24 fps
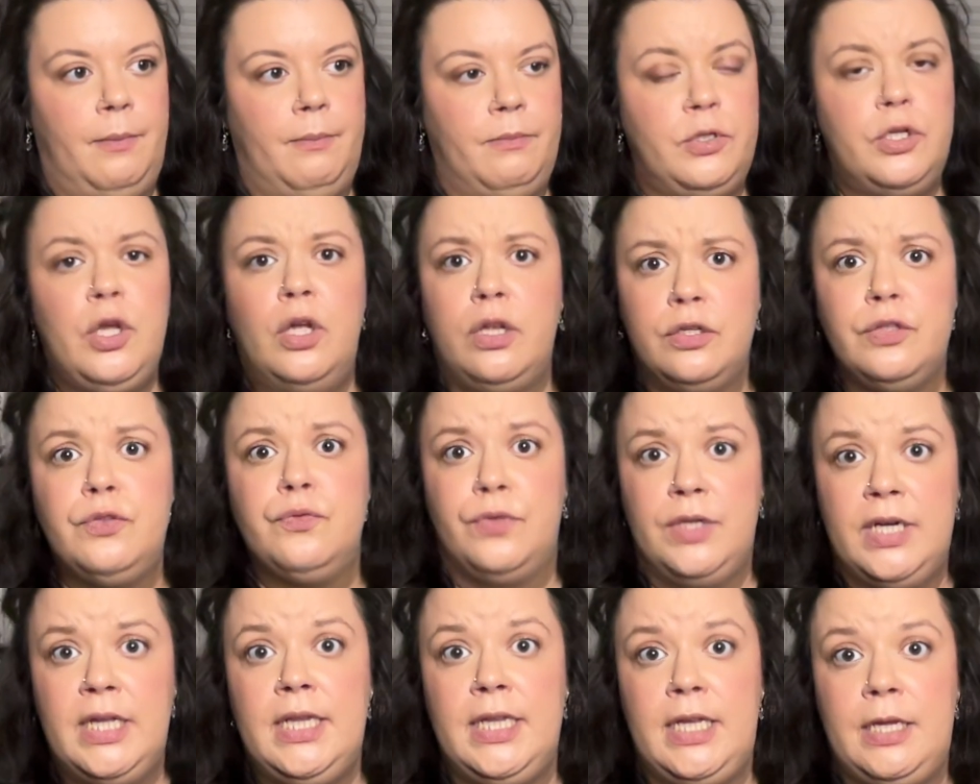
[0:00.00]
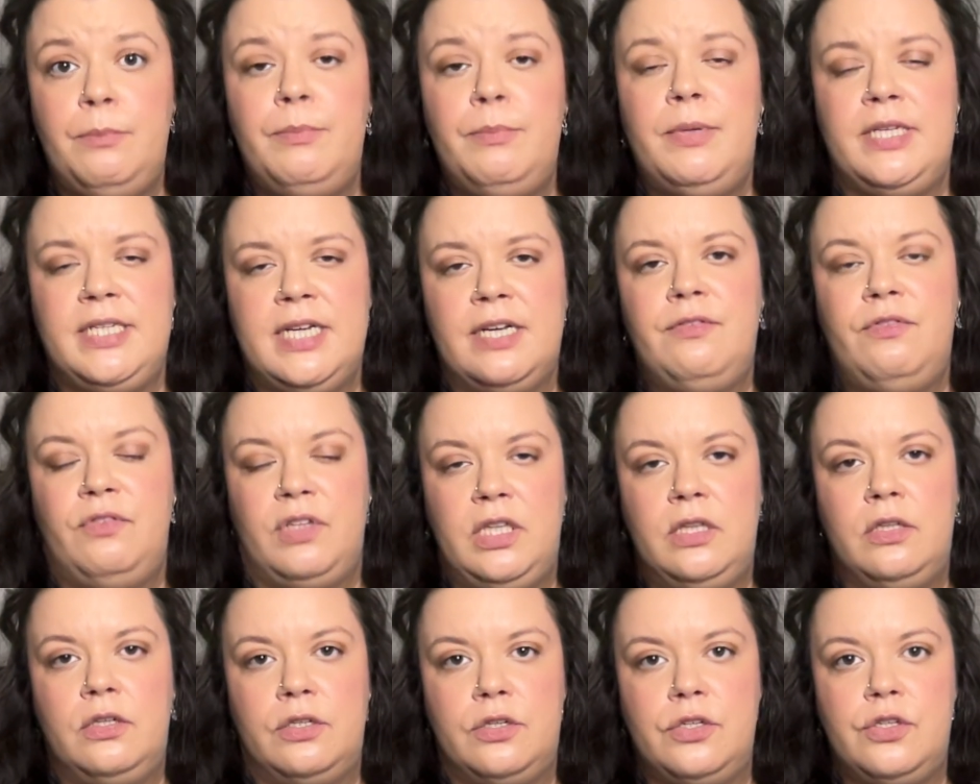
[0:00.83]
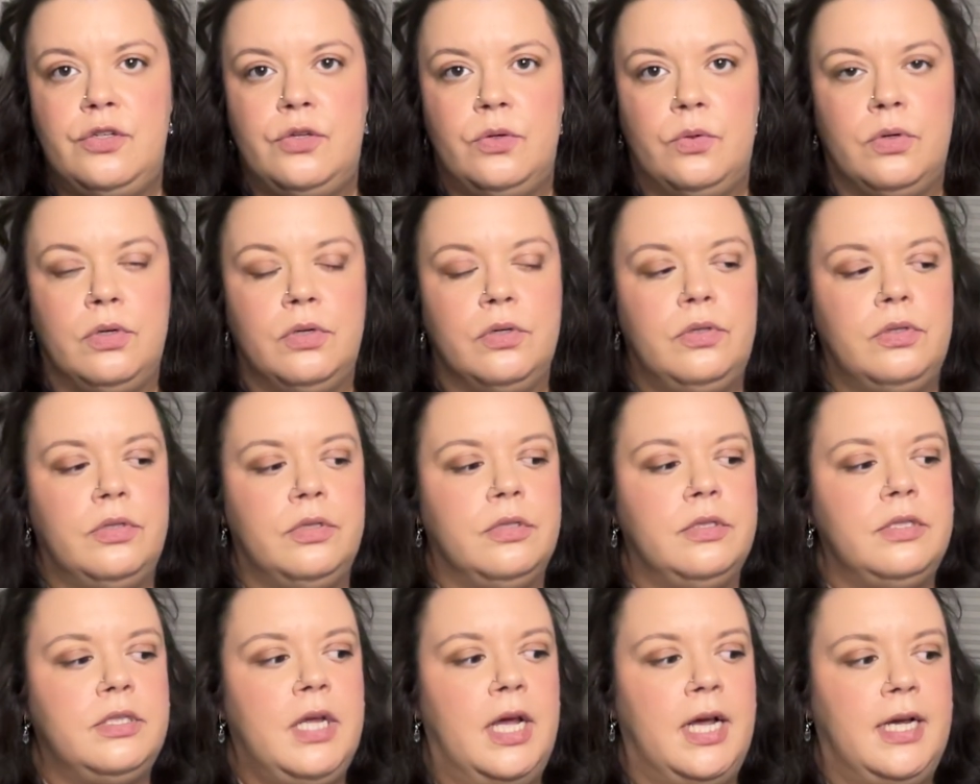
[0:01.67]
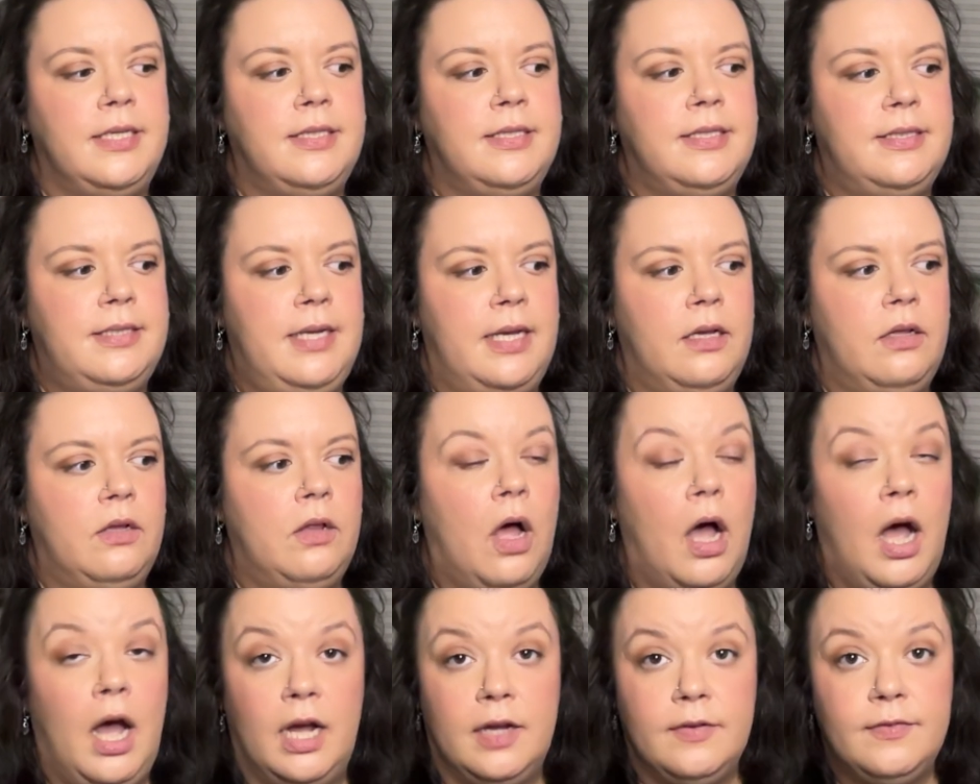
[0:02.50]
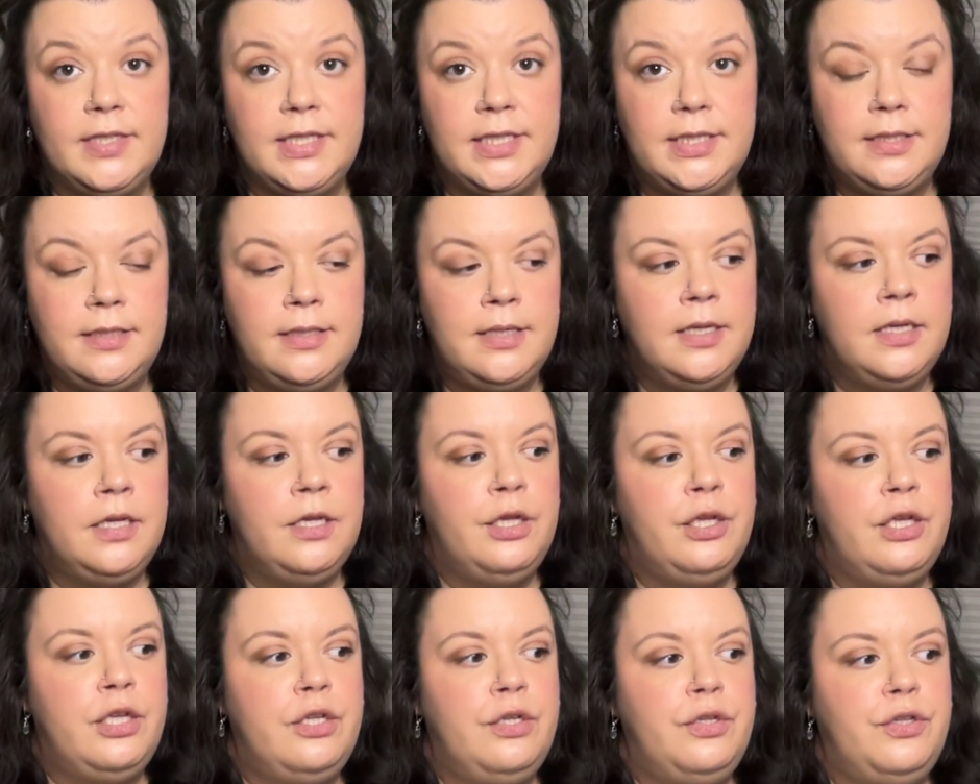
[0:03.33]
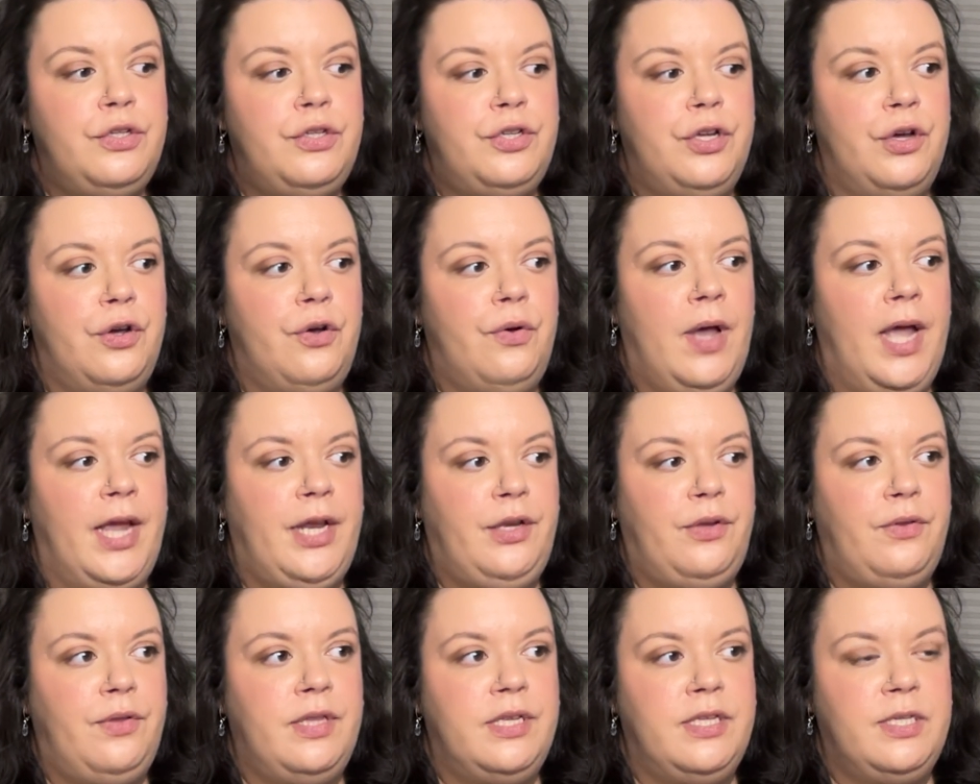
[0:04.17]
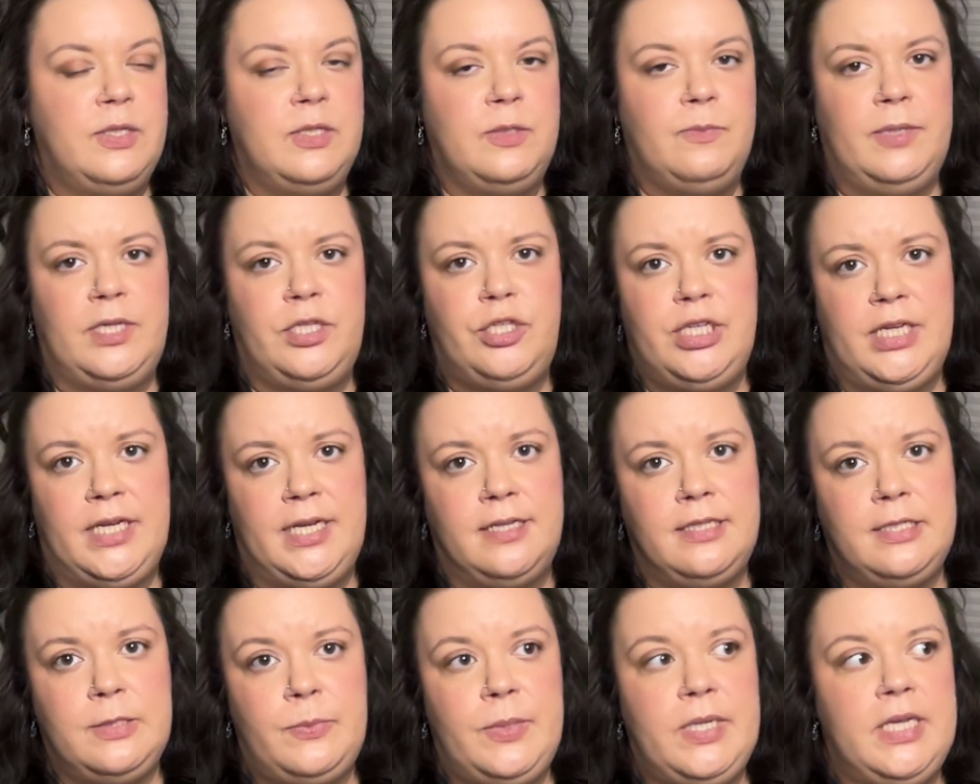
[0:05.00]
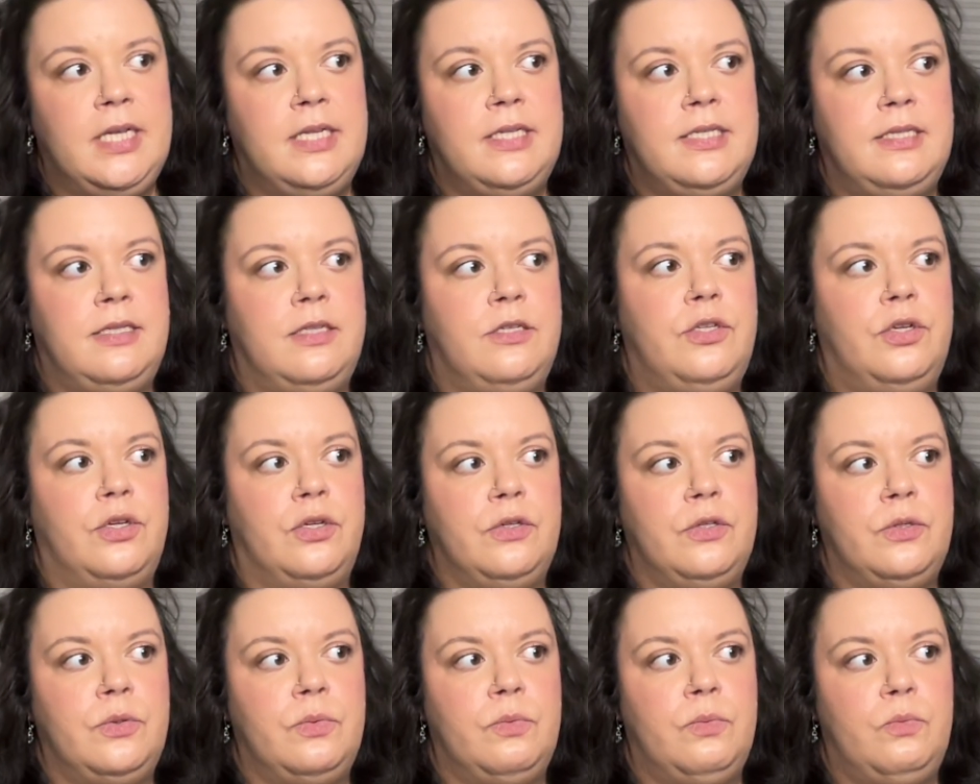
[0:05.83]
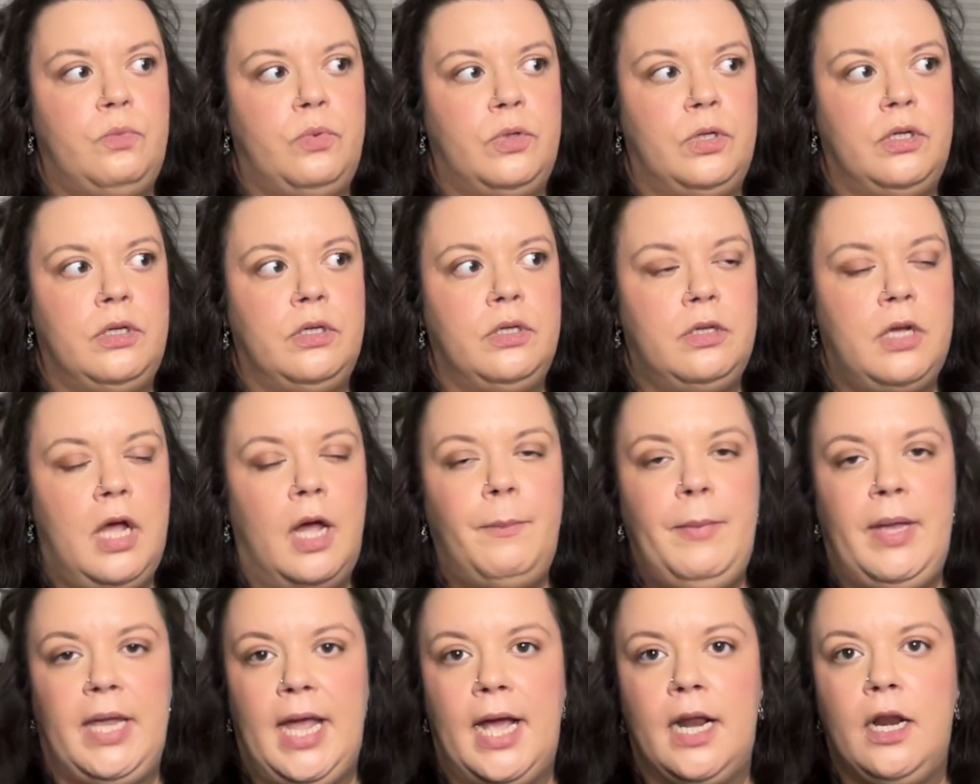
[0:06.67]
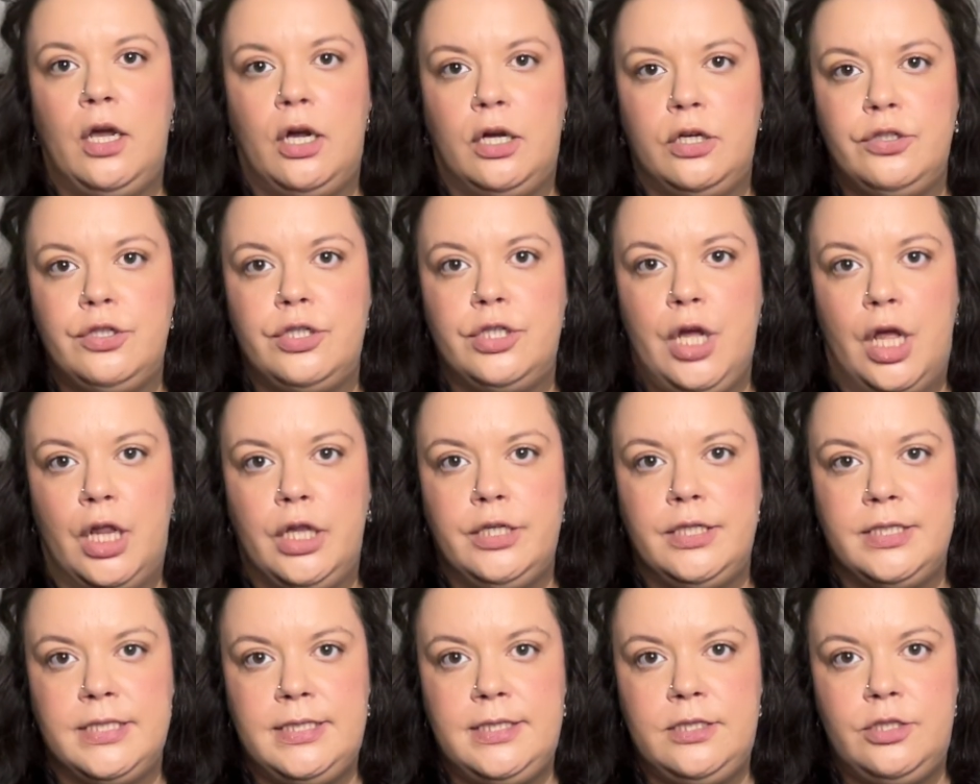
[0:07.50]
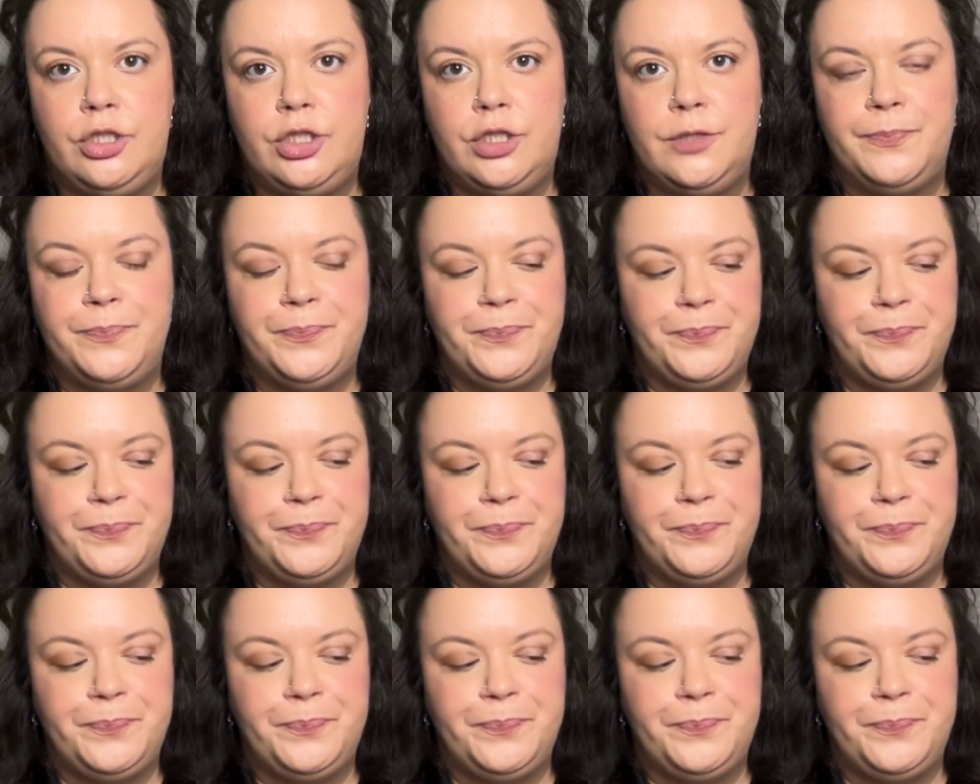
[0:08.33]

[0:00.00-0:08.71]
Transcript: Dolls really, but definitely the historicals on sale often. So I knew that this was my chance because the dolls were coming at $100 each.